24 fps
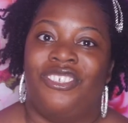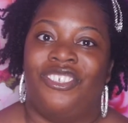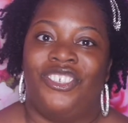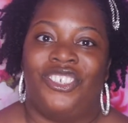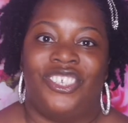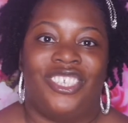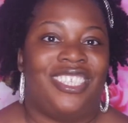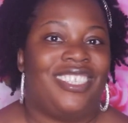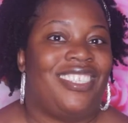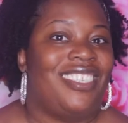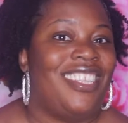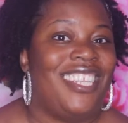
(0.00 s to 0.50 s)

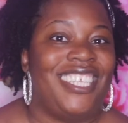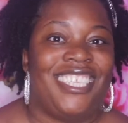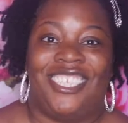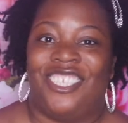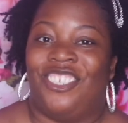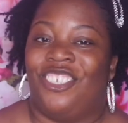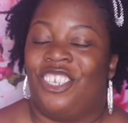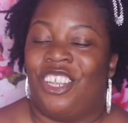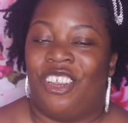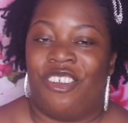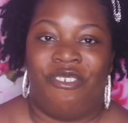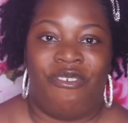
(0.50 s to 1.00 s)
just this
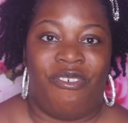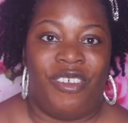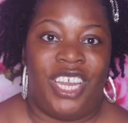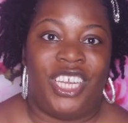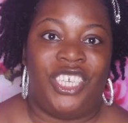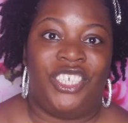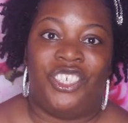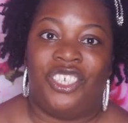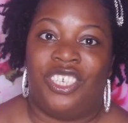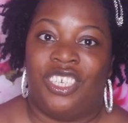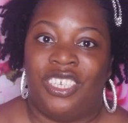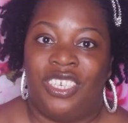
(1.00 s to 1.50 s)

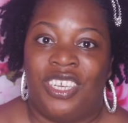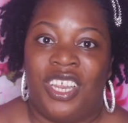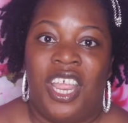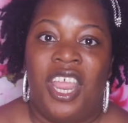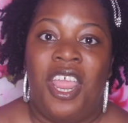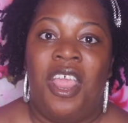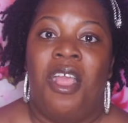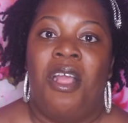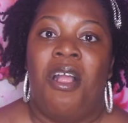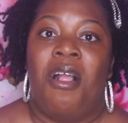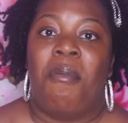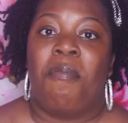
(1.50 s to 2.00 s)
generation
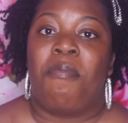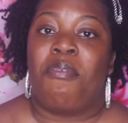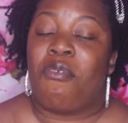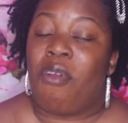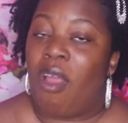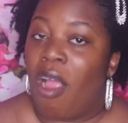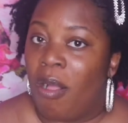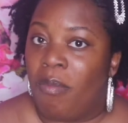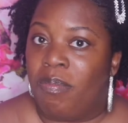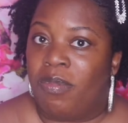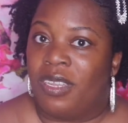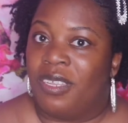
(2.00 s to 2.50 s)

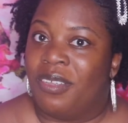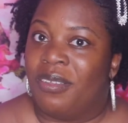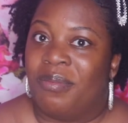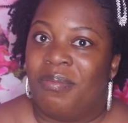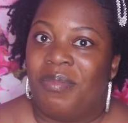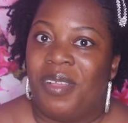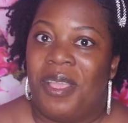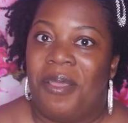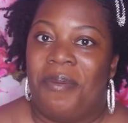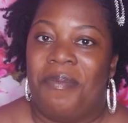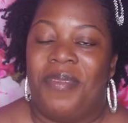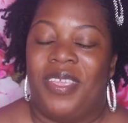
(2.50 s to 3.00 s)
problem,
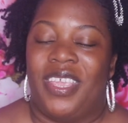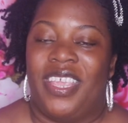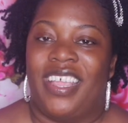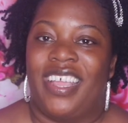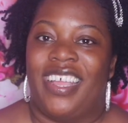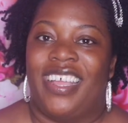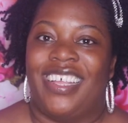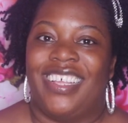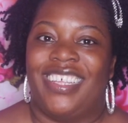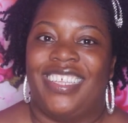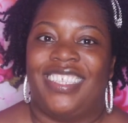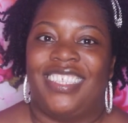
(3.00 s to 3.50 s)

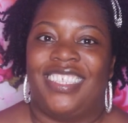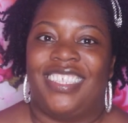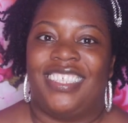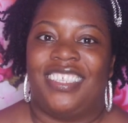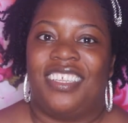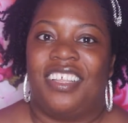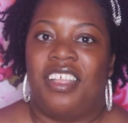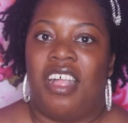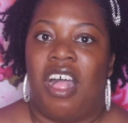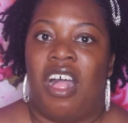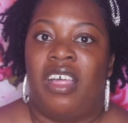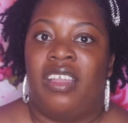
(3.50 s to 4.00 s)
because
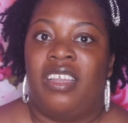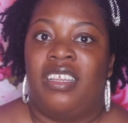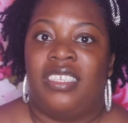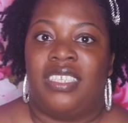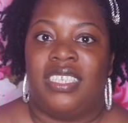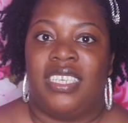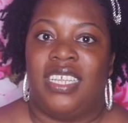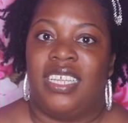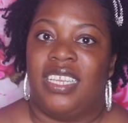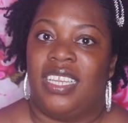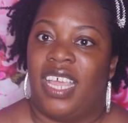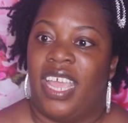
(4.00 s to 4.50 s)

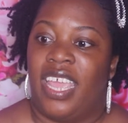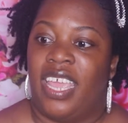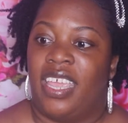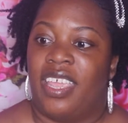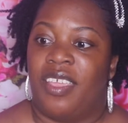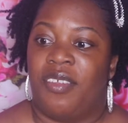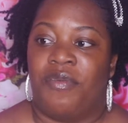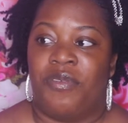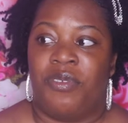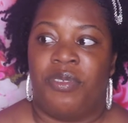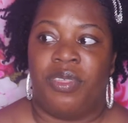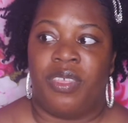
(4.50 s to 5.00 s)
honestly, like,
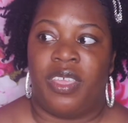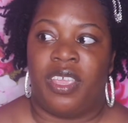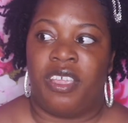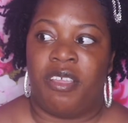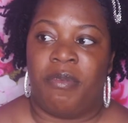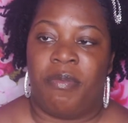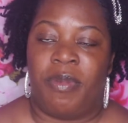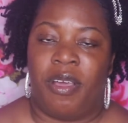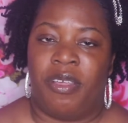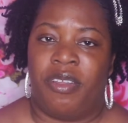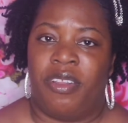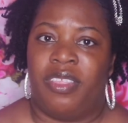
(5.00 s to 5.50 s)
if you think
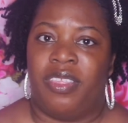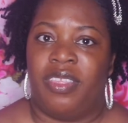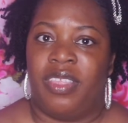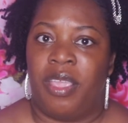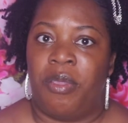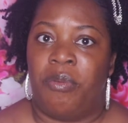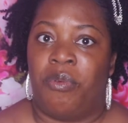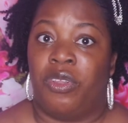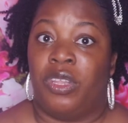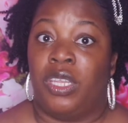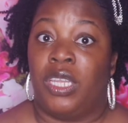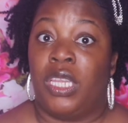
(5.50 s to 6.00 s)
about it,
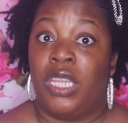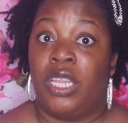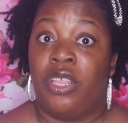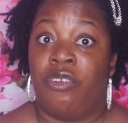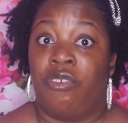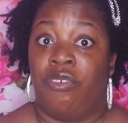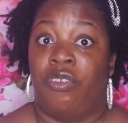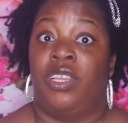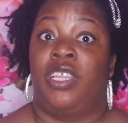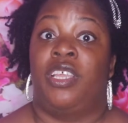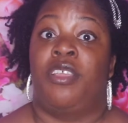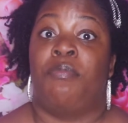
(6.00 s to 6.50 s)
they were
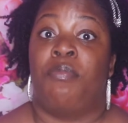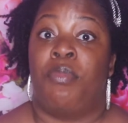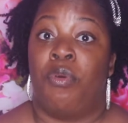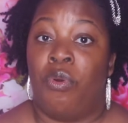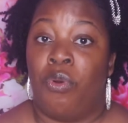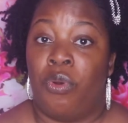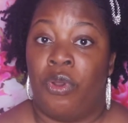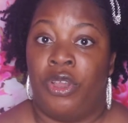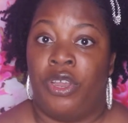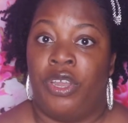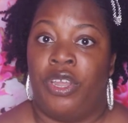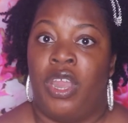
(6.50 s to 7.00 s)
literally
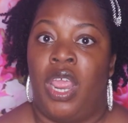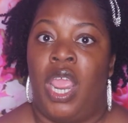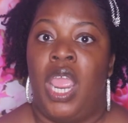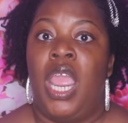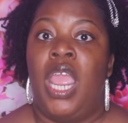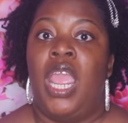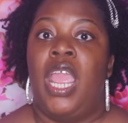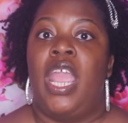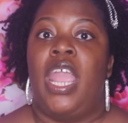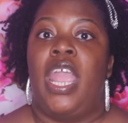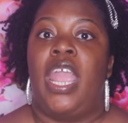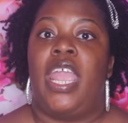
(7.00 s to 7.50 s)
born
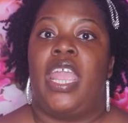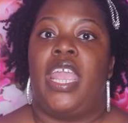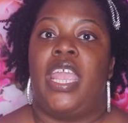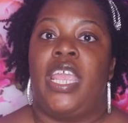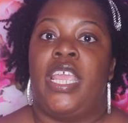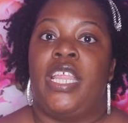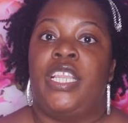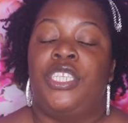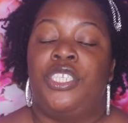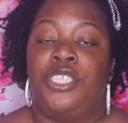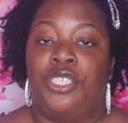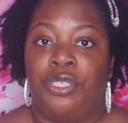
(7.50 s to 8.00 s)

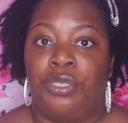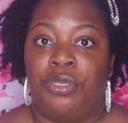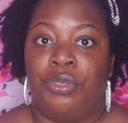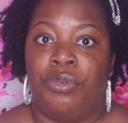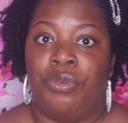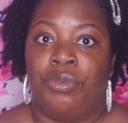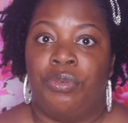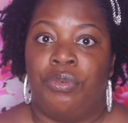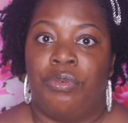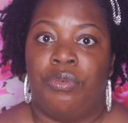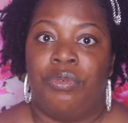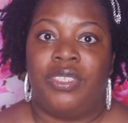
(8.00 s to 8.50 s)

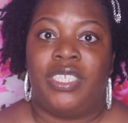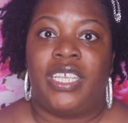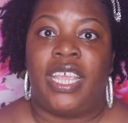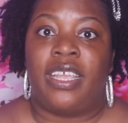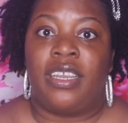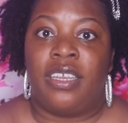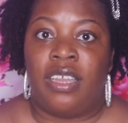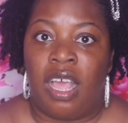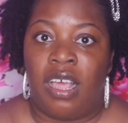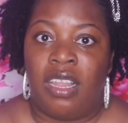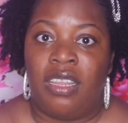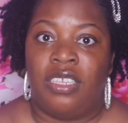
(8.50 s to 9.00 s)
into
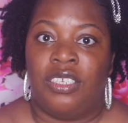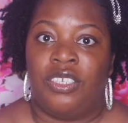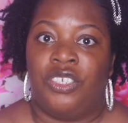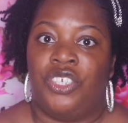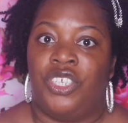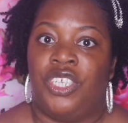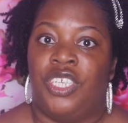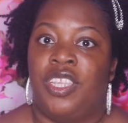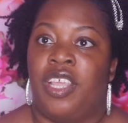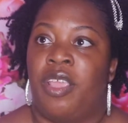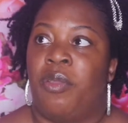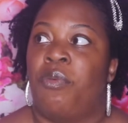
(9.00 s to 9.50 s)

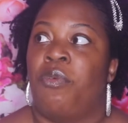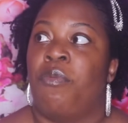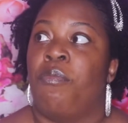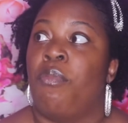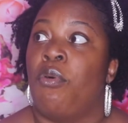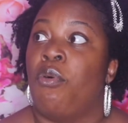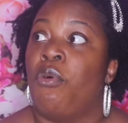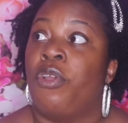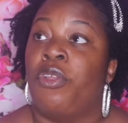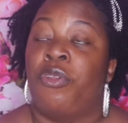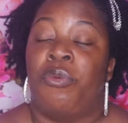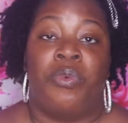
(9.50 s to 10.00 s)
technology. They were
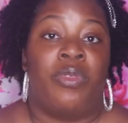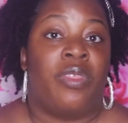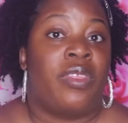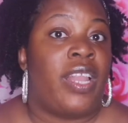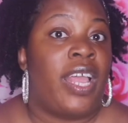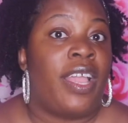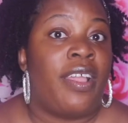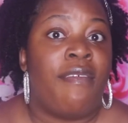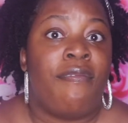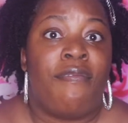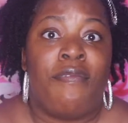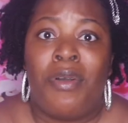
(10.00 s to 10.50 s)
born with
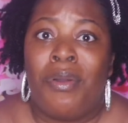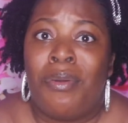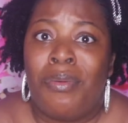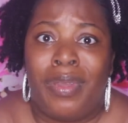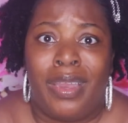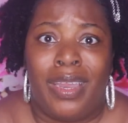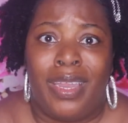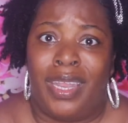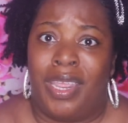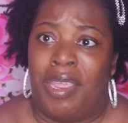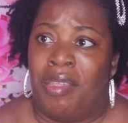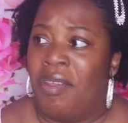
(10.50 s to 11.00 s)
like a phone
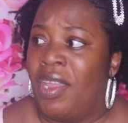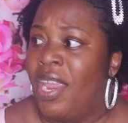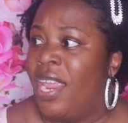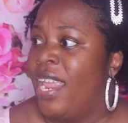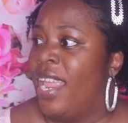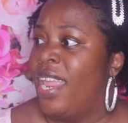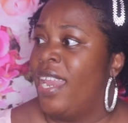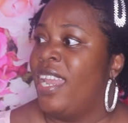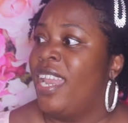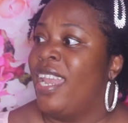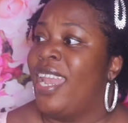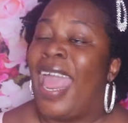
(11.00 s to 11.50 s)
in their
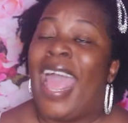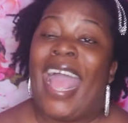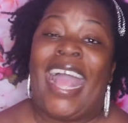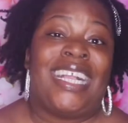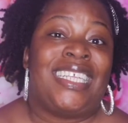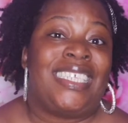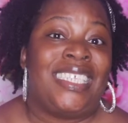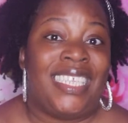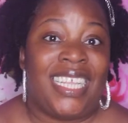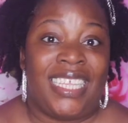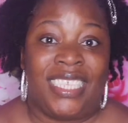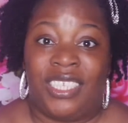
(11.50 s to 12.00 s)
hand and
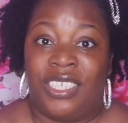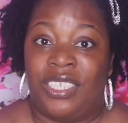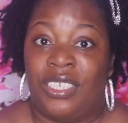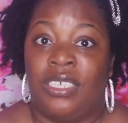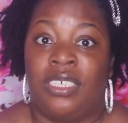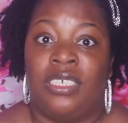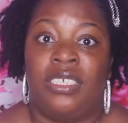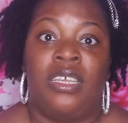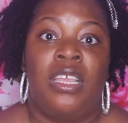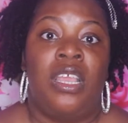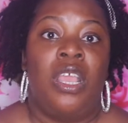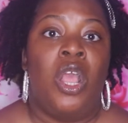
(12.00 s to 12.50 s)
access
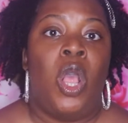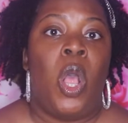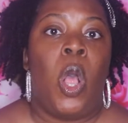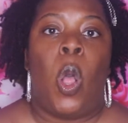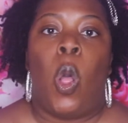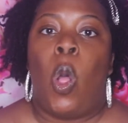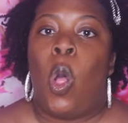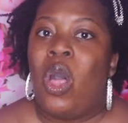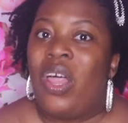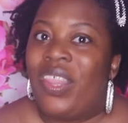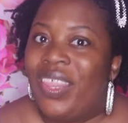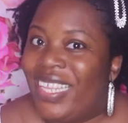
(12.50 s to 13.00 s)
to
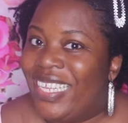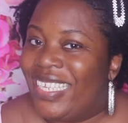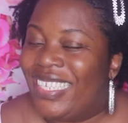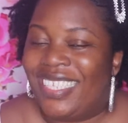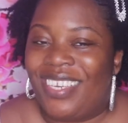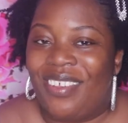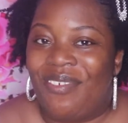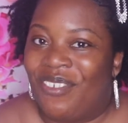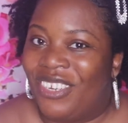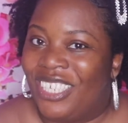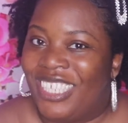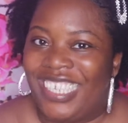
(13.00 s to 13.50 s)
all these
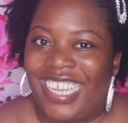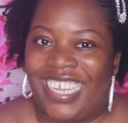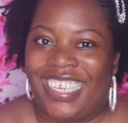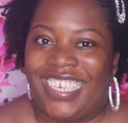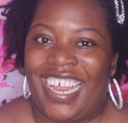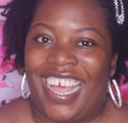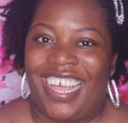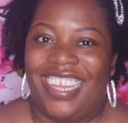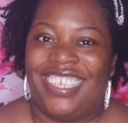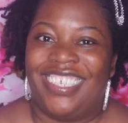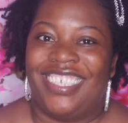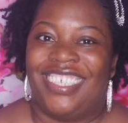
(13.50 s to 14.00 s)
different
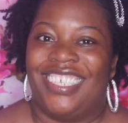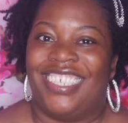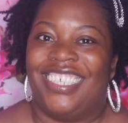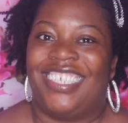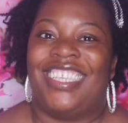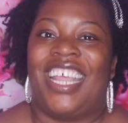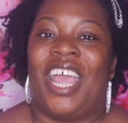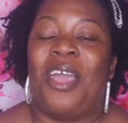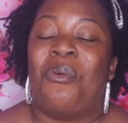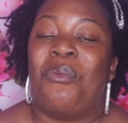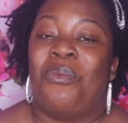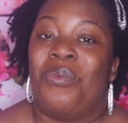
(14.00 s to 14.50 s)
technologies
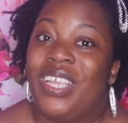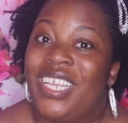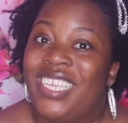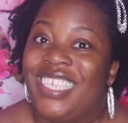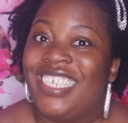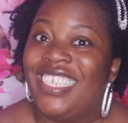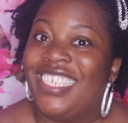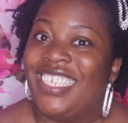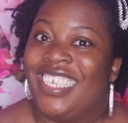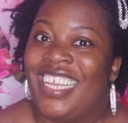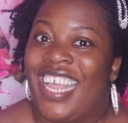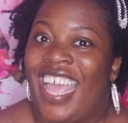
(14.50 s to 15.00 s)
that we
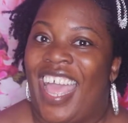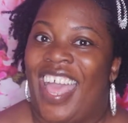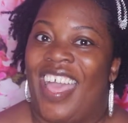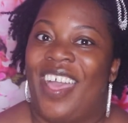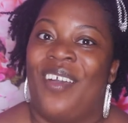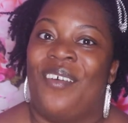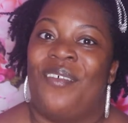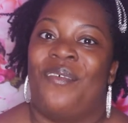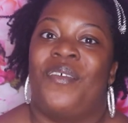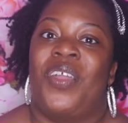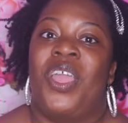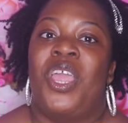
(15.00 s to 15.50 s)
didn't
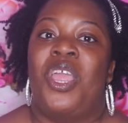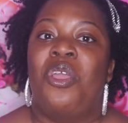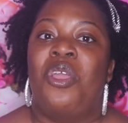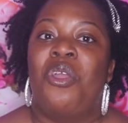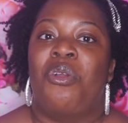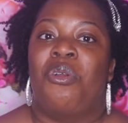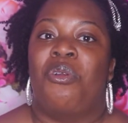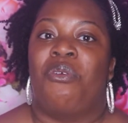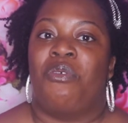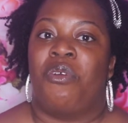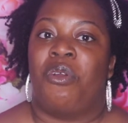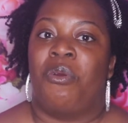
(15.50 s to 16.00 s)
have
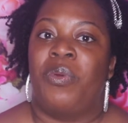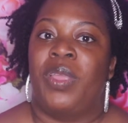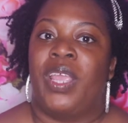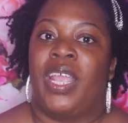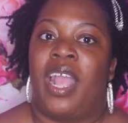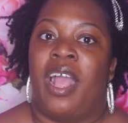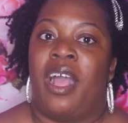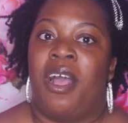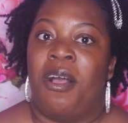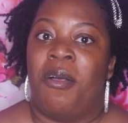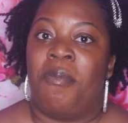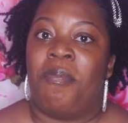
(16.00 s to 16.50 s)

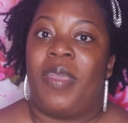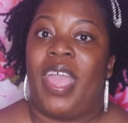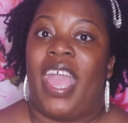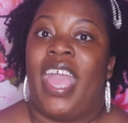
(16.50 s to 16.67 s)
growing up.